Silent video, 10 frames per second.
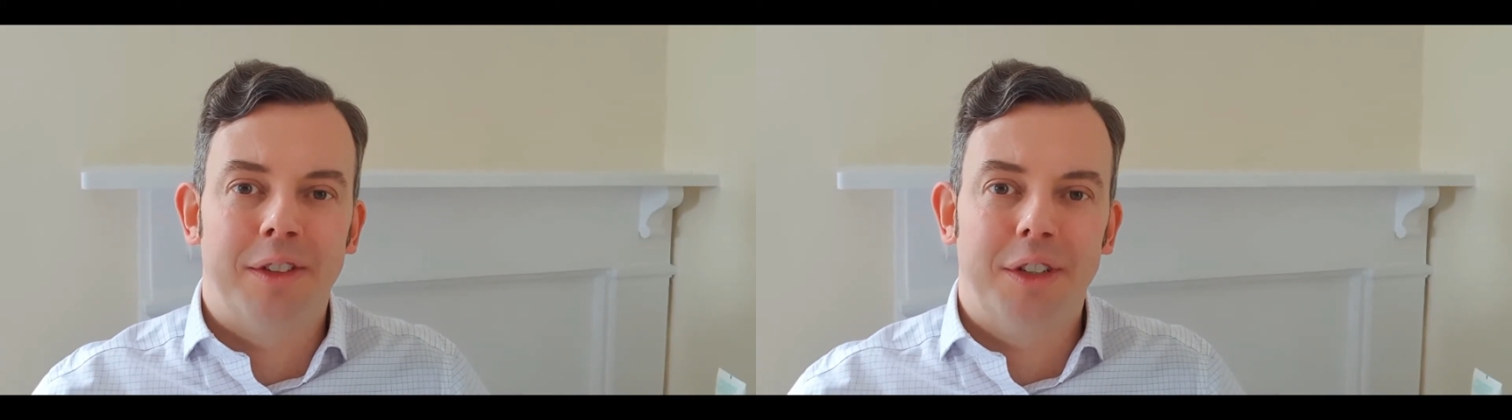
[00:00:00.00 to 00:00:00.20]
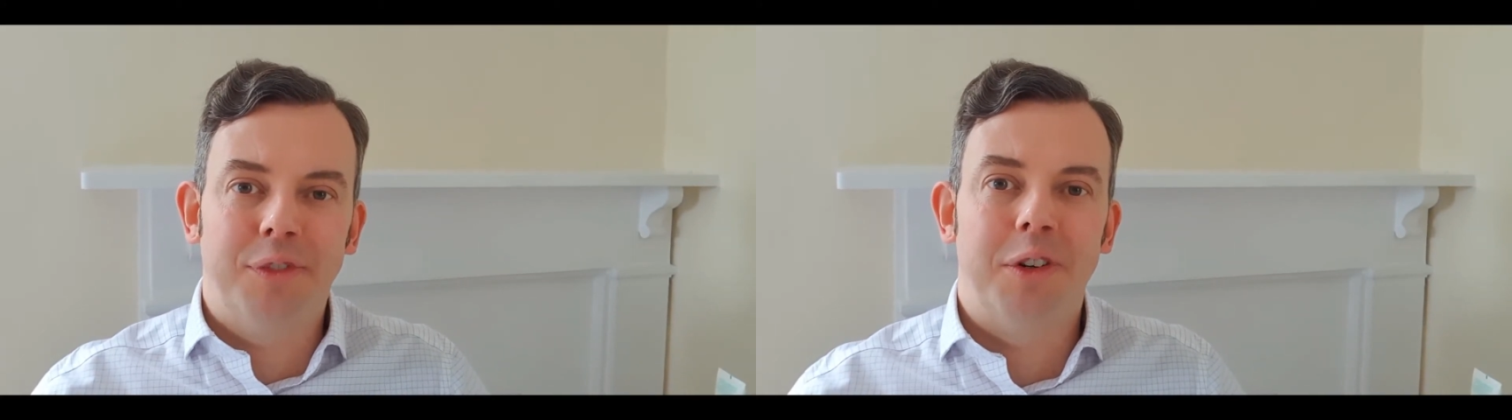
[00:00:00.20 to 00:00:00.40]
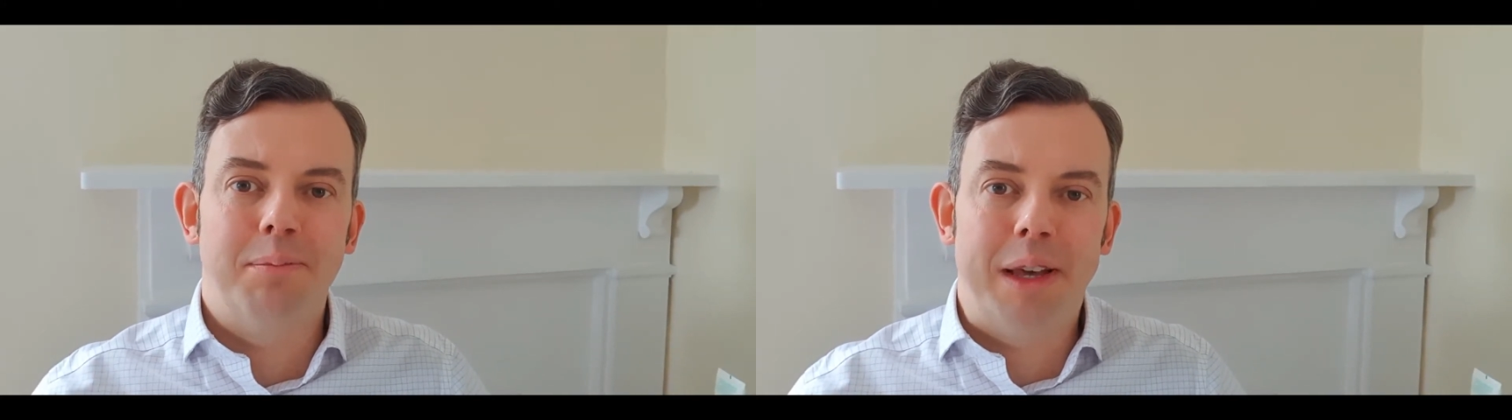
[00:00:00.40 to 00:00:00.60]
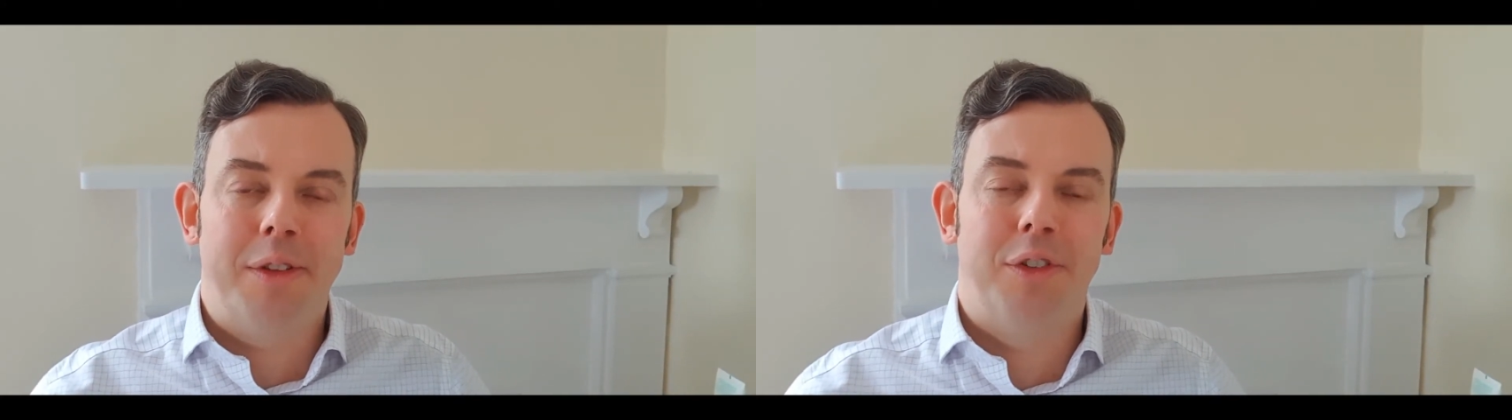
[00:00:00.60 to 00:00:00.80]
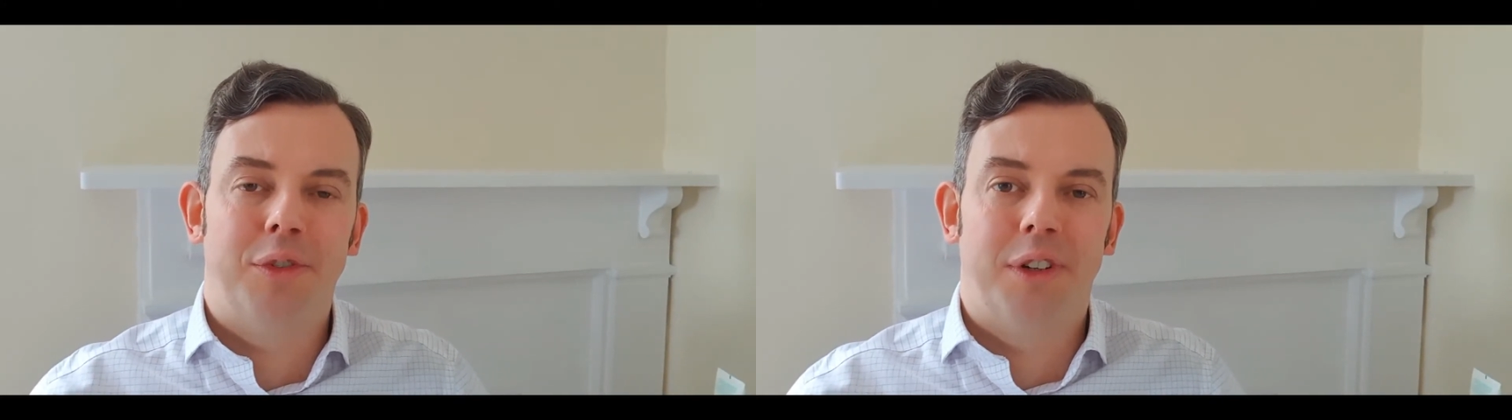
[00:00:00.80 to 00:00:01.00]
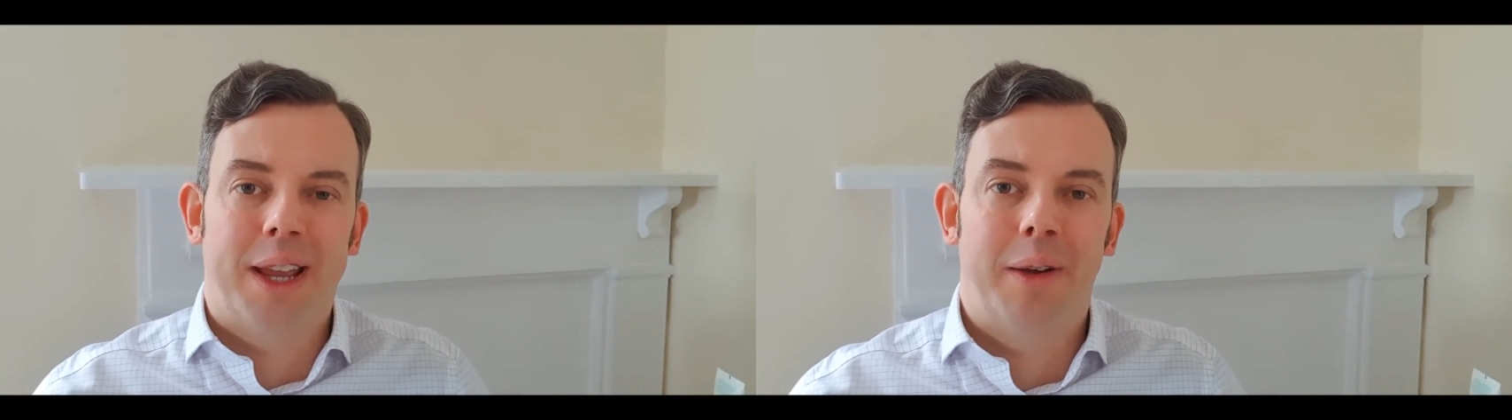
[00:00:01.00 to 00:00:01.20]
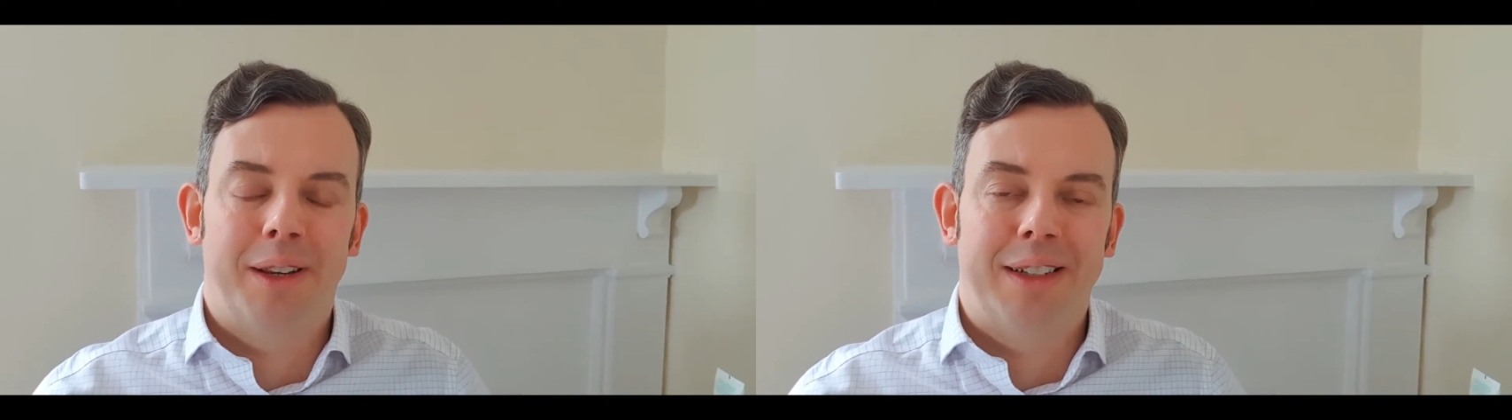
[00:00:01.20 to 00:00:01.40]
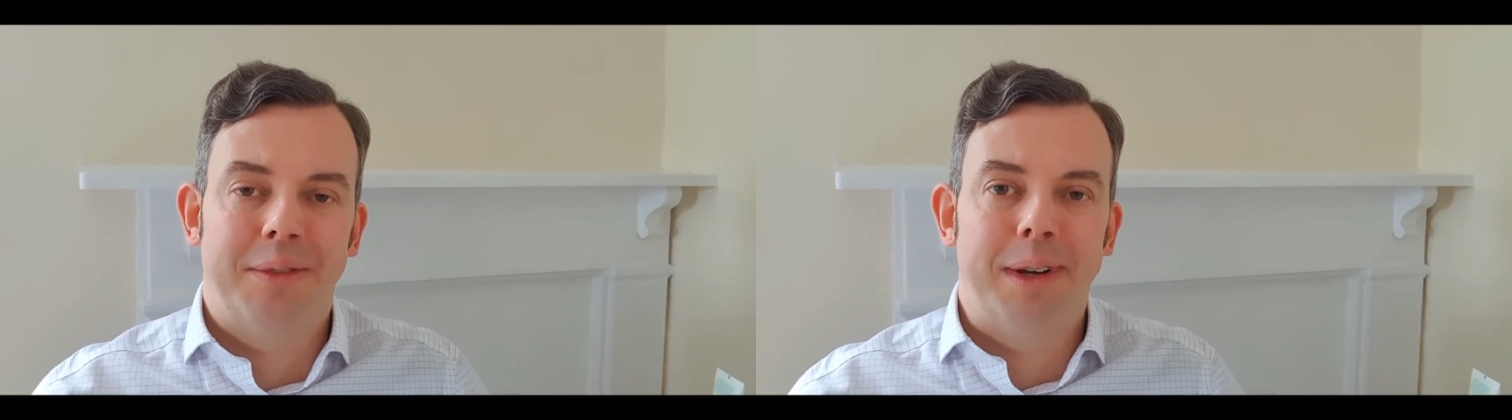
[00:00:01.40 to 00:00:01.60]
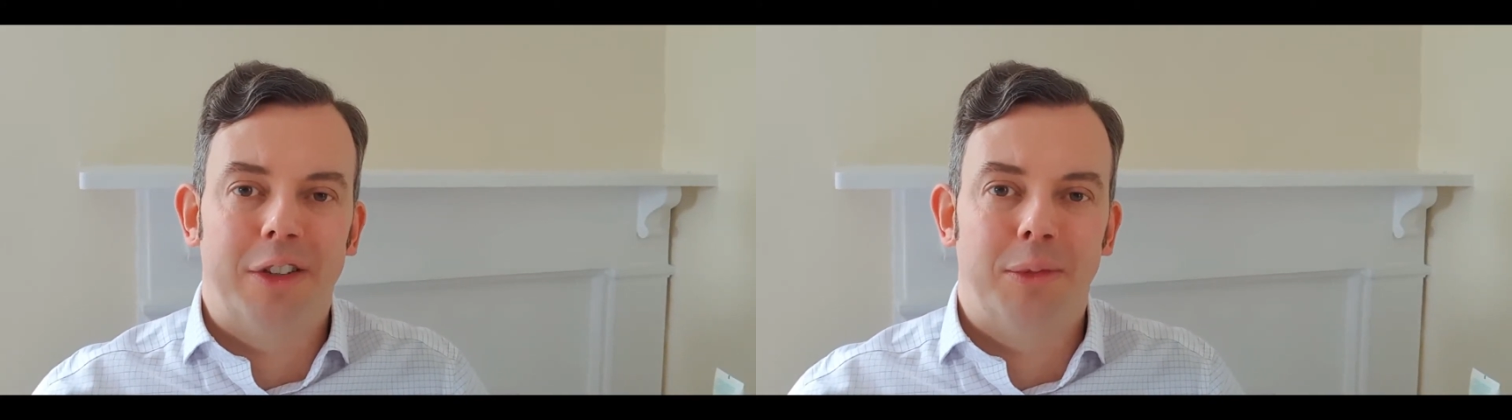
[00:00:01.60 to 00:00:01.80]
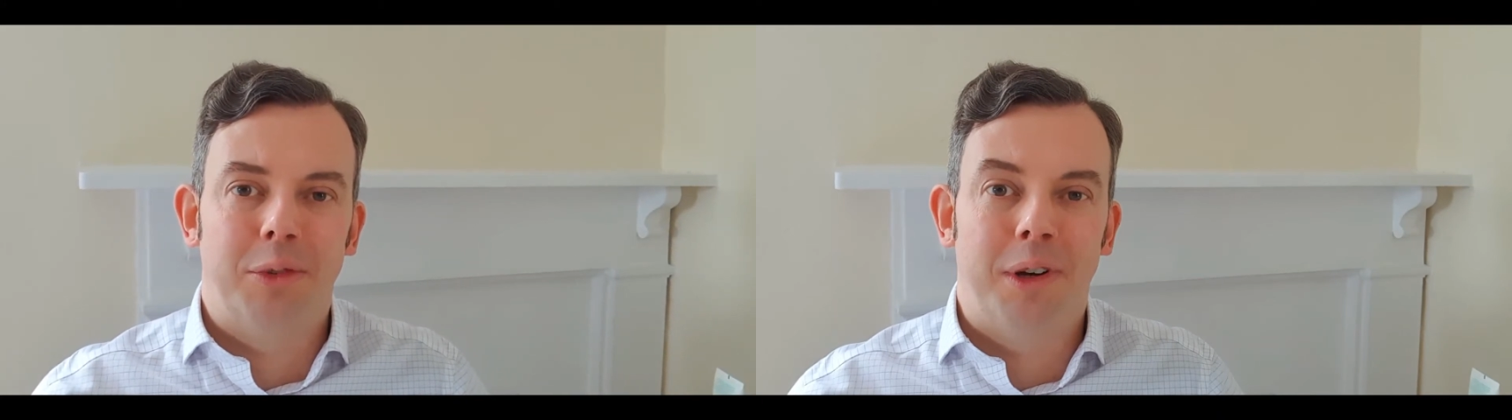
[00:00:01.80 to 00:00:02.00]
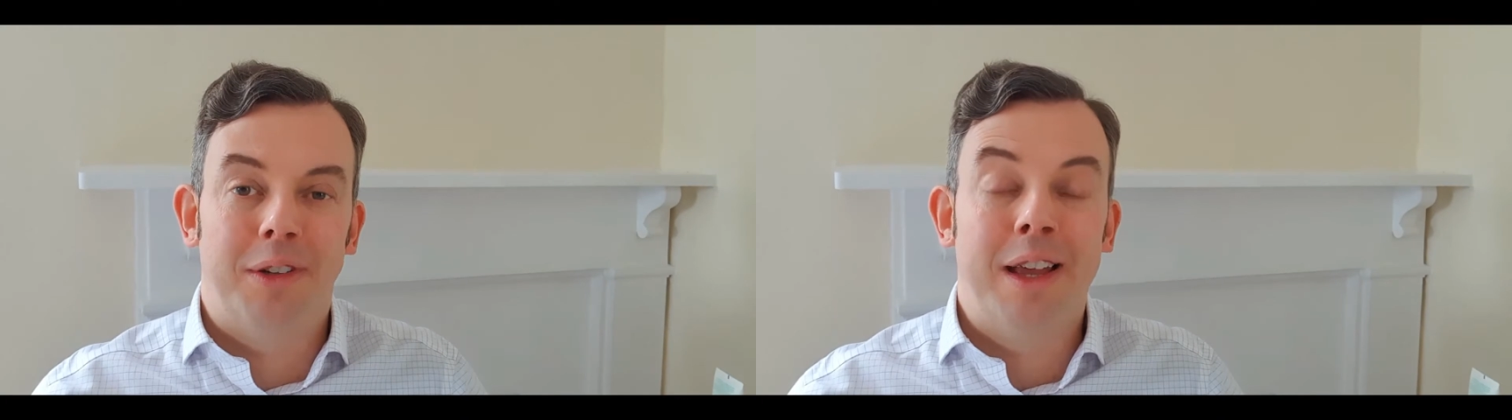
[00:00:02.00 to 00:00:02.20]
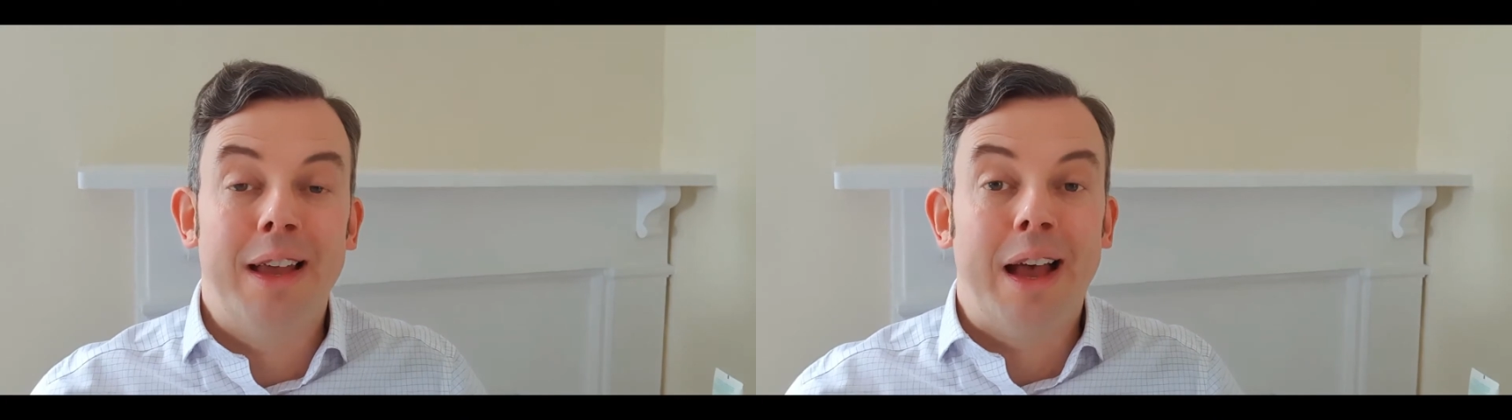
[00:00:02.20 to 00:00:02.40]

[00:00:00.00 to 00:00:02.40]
different methods for calculating maximum demand